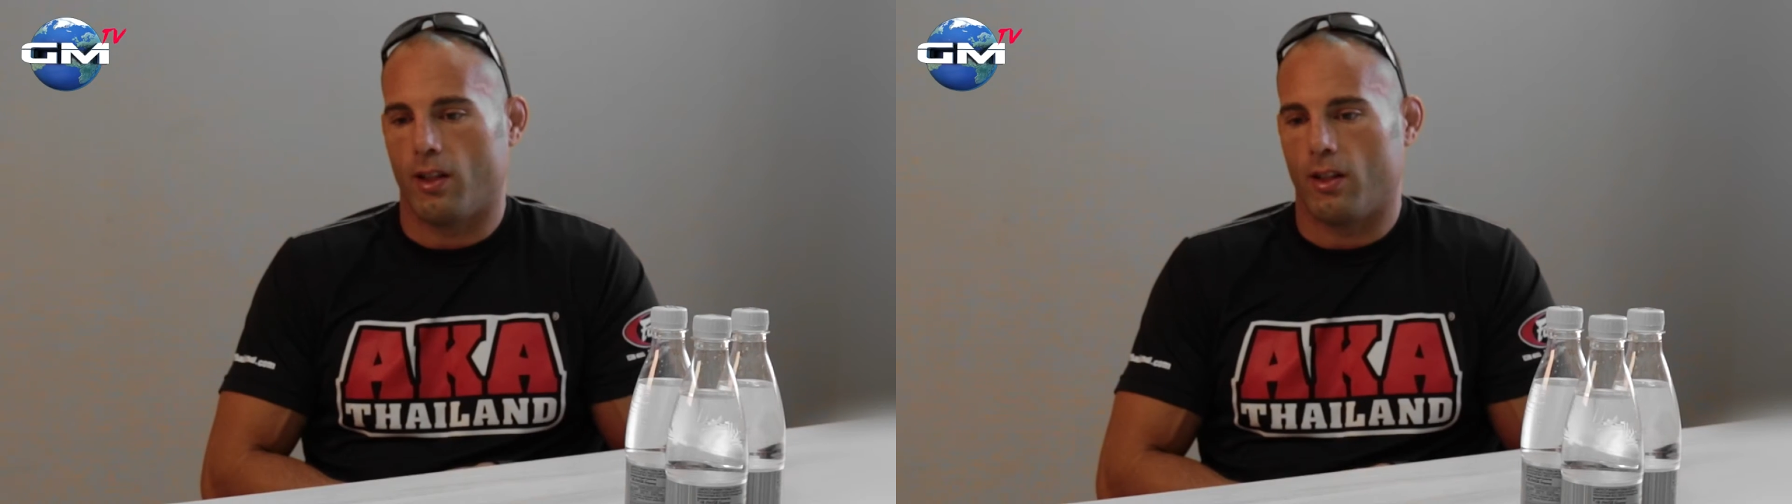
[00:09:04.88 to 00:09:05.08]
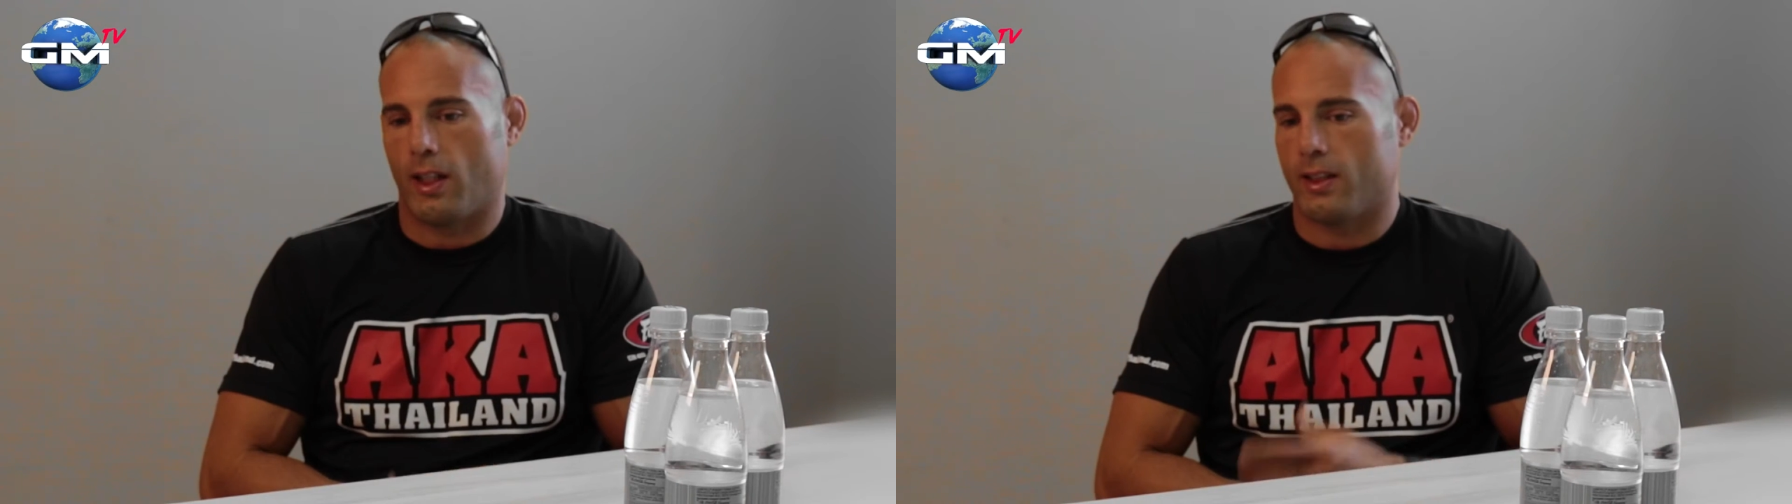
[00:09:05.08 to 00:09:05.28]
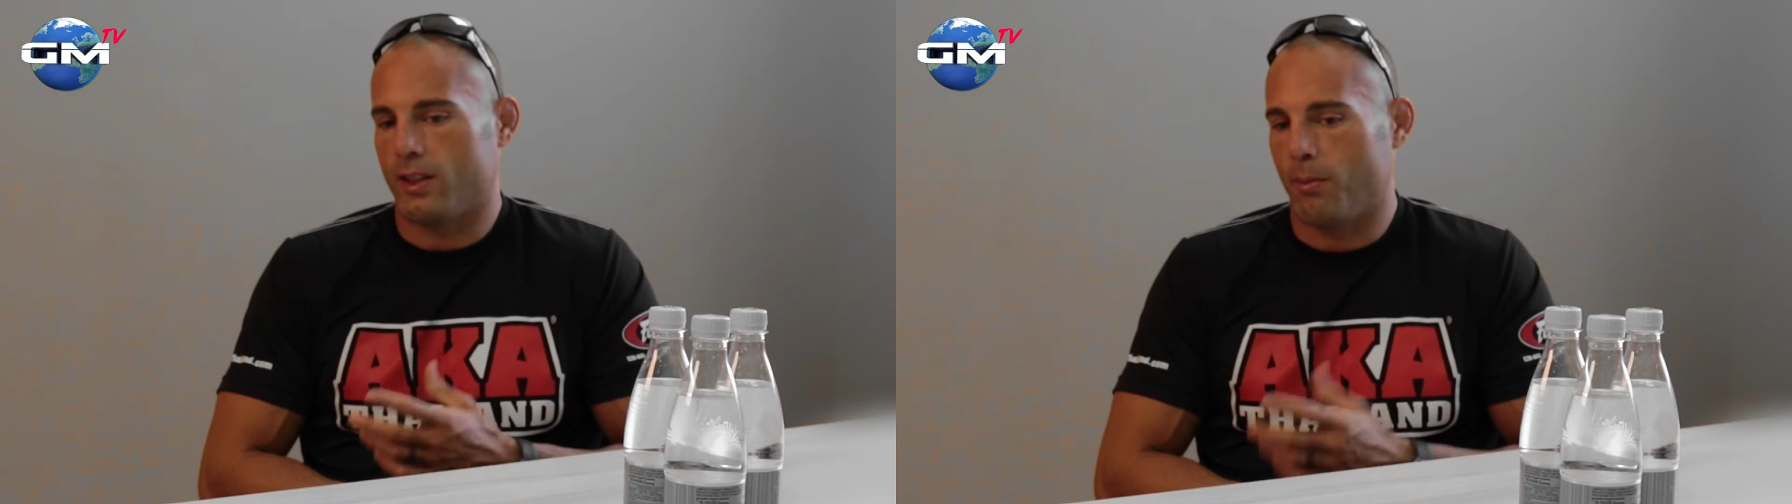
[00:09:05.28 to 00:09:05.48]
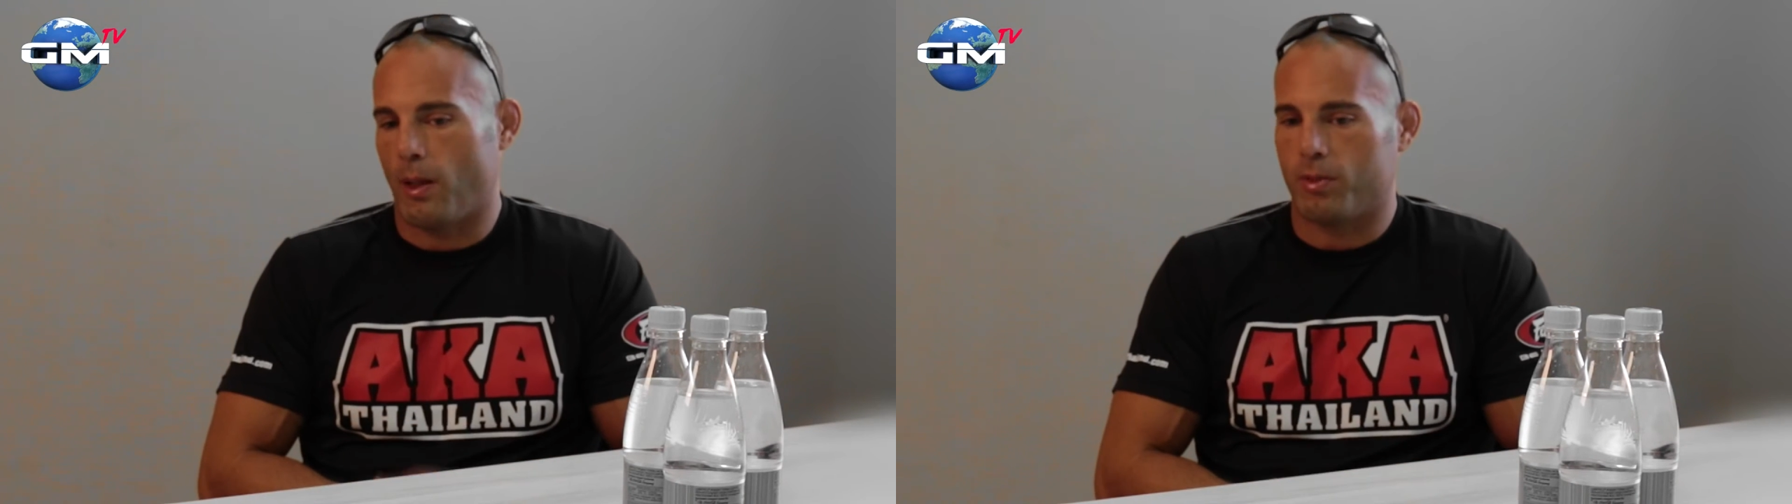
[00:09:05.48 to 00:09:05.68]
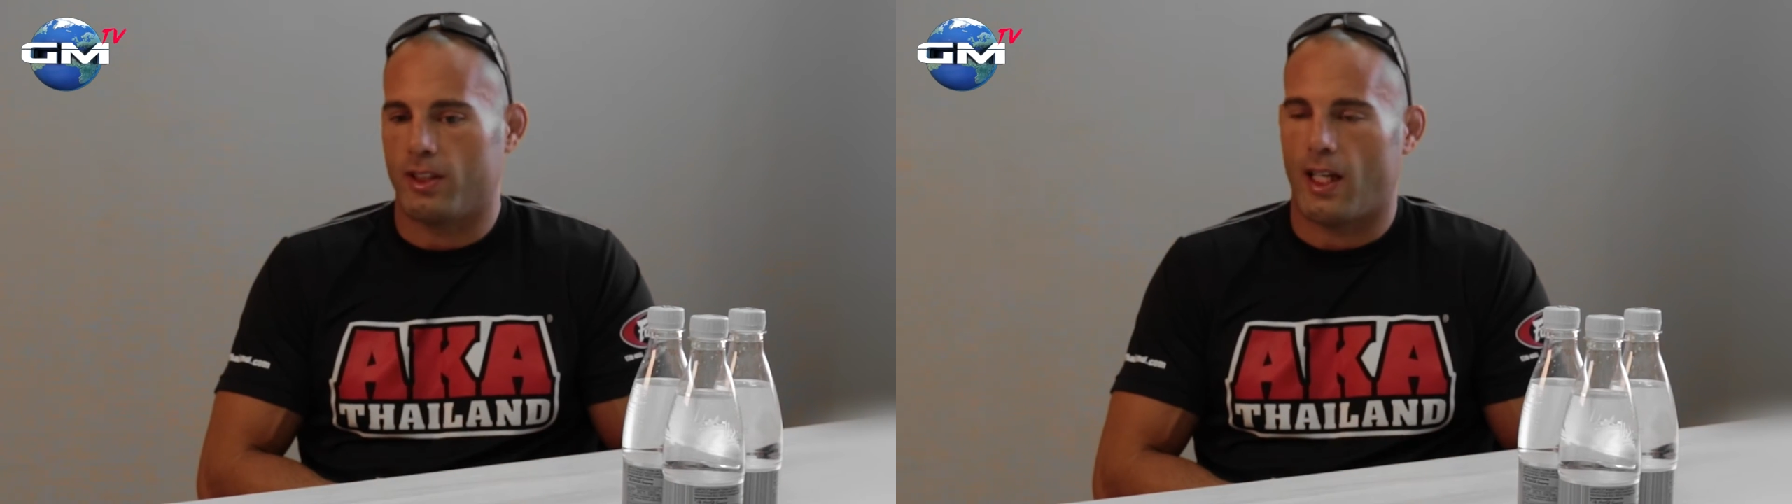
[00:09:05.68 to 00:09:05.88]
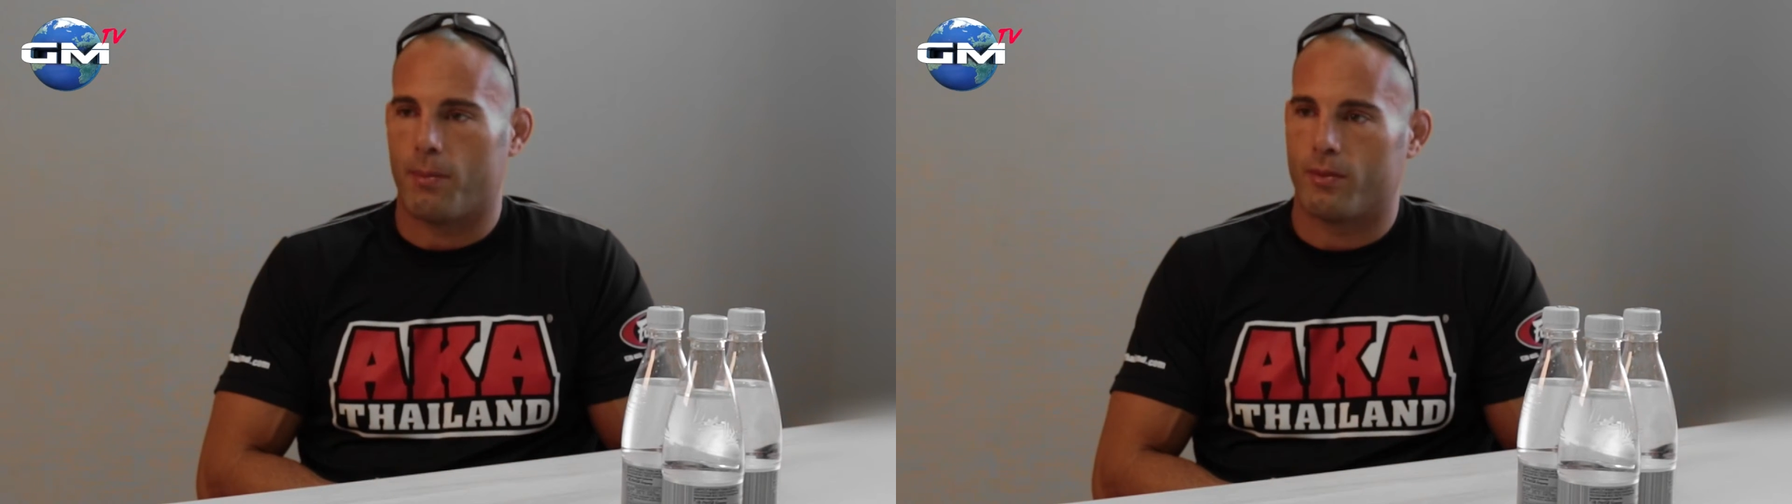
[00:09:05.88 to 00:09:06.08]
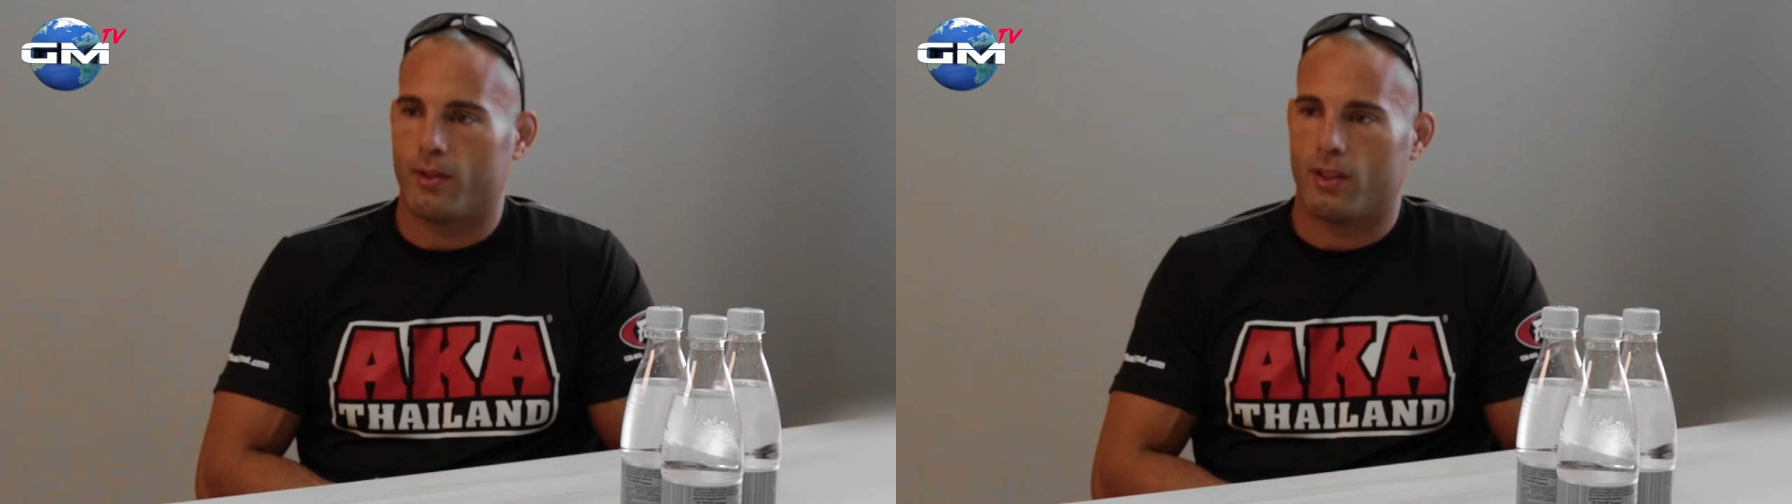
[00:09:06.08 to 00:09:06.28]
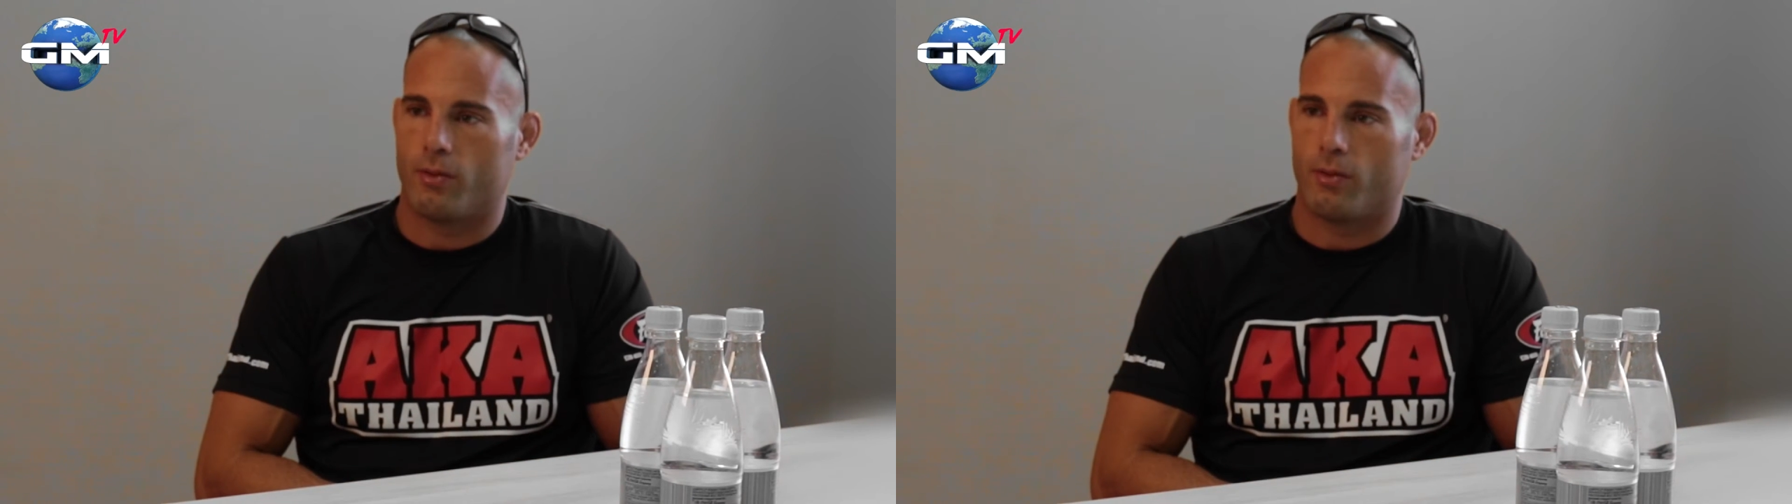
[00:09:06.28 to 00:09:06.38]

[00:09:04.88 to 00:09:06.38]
Like I said, Bob Sapp,